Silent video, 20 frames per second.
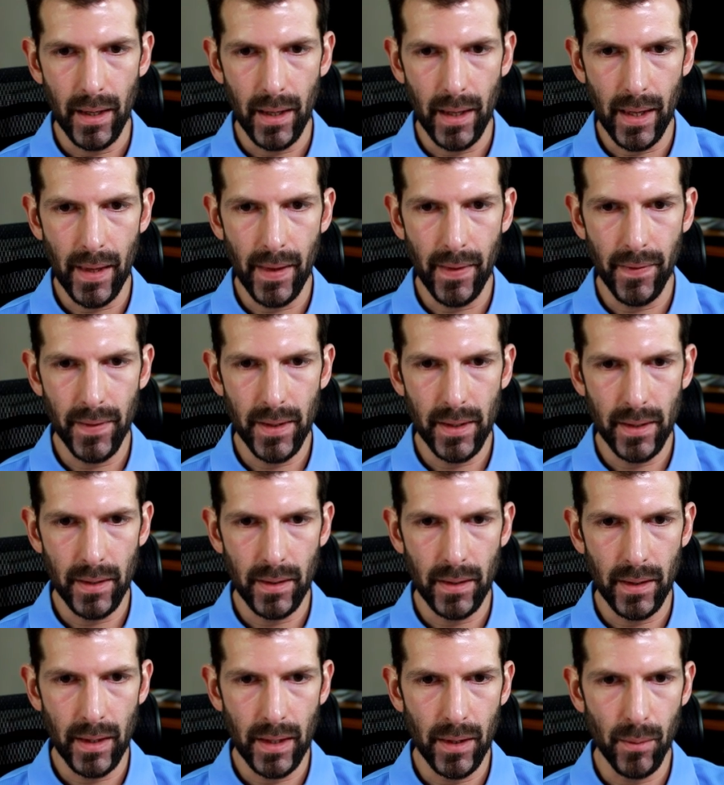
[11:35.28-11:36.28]
And
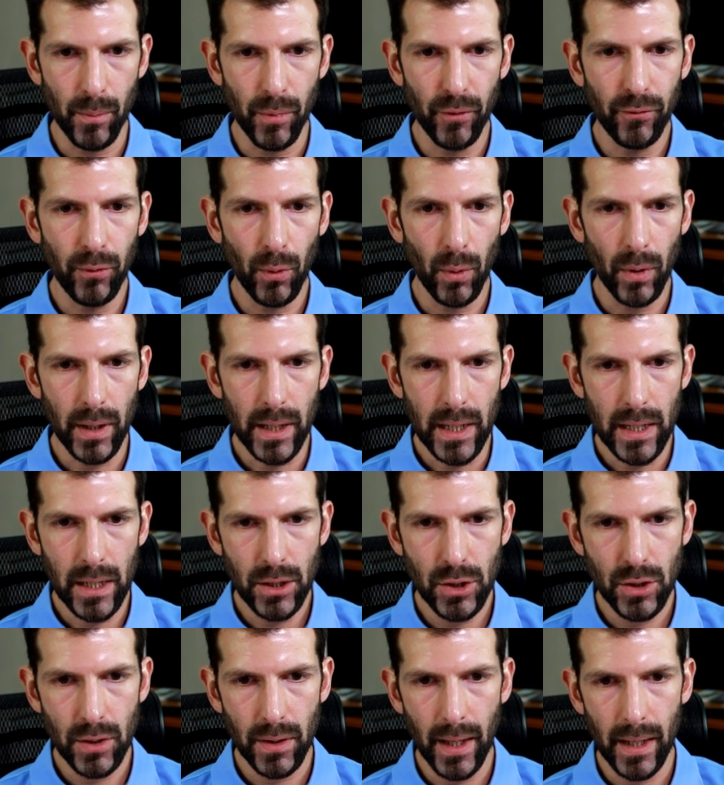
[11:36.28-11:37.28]
in the before
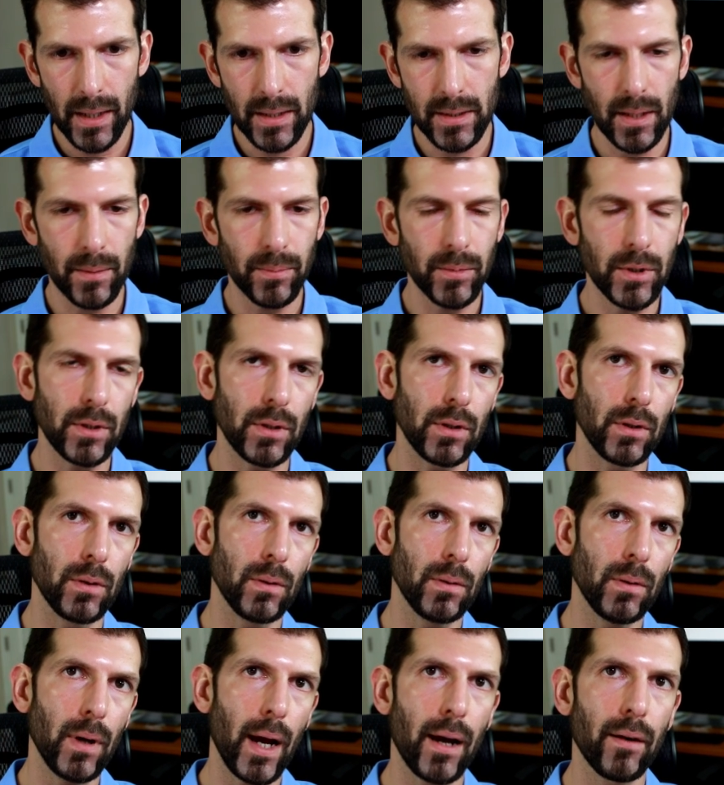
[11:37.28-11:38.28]
each, that is up to
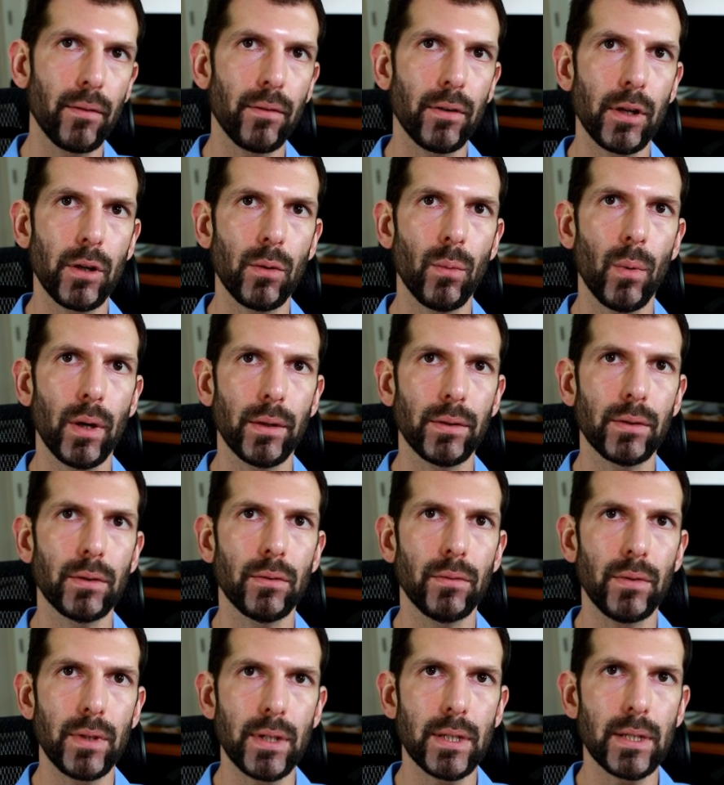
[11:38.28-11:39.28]
you, however you want
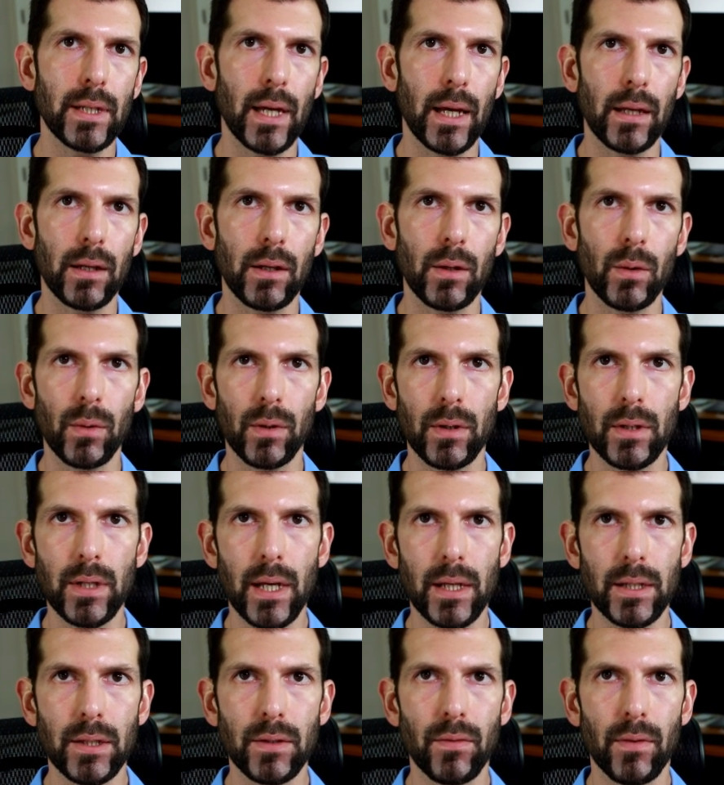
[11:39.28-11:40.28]
to reset your
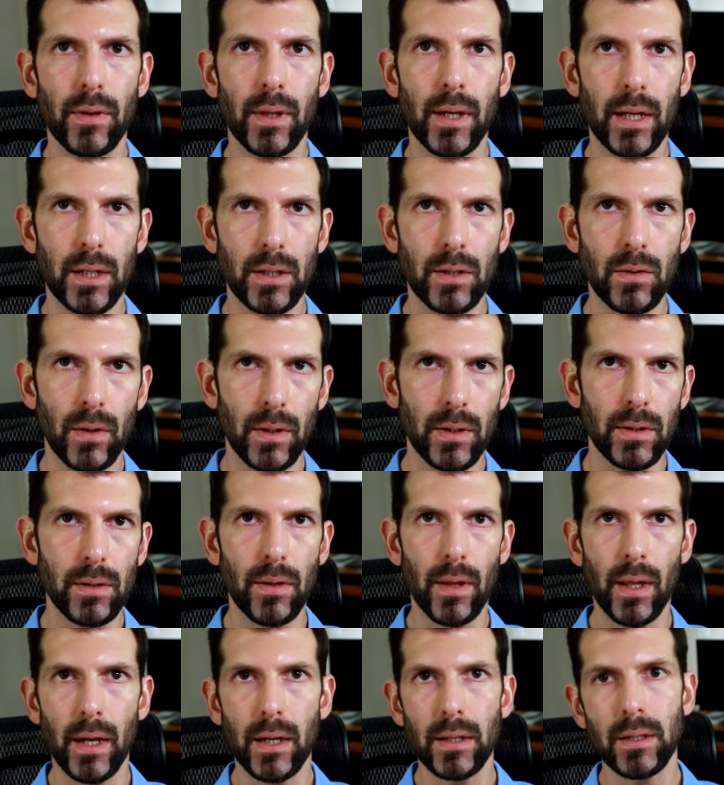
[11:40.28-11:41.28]
tests for the next run so
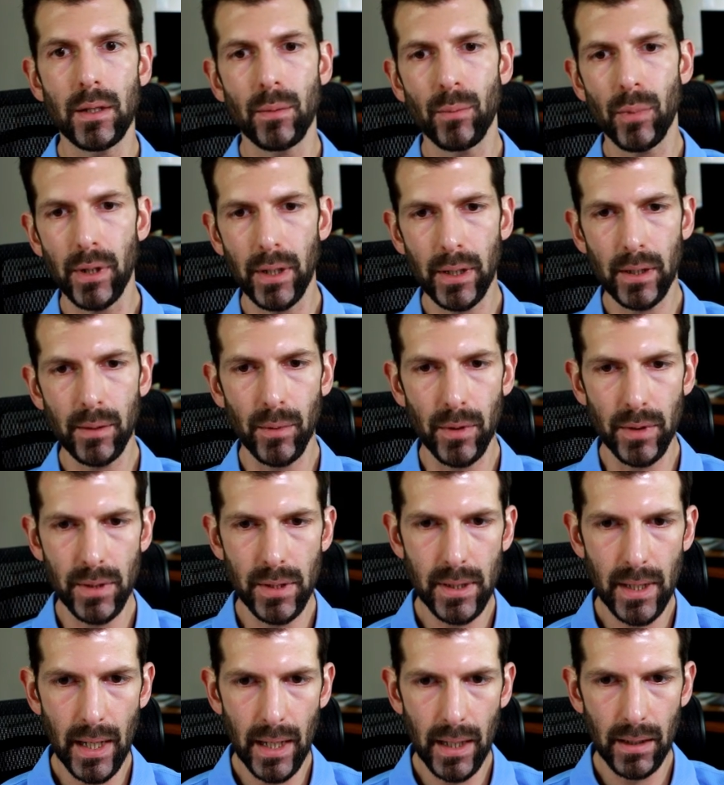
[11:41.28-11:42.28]
that it's in a predictable
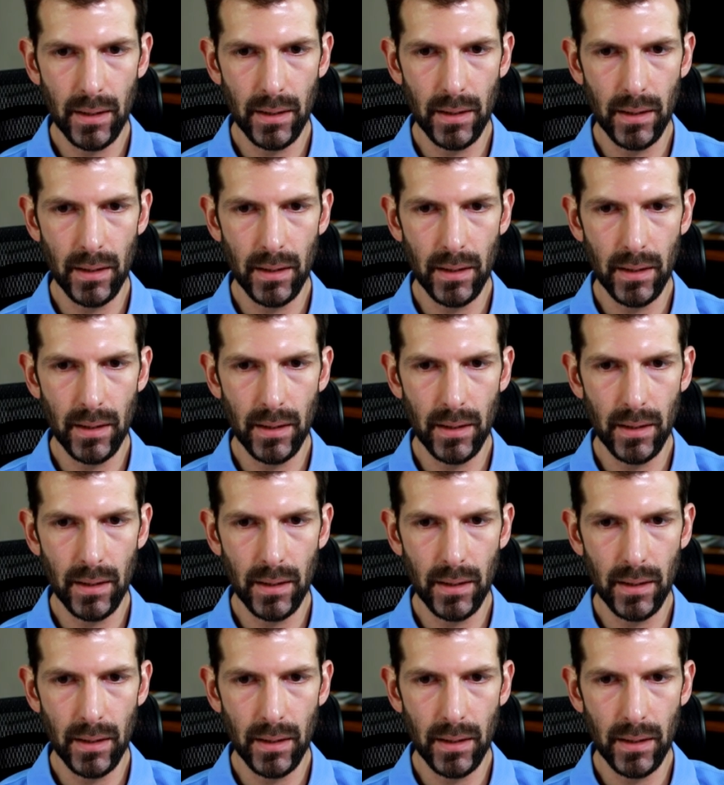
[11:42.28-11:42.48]
state.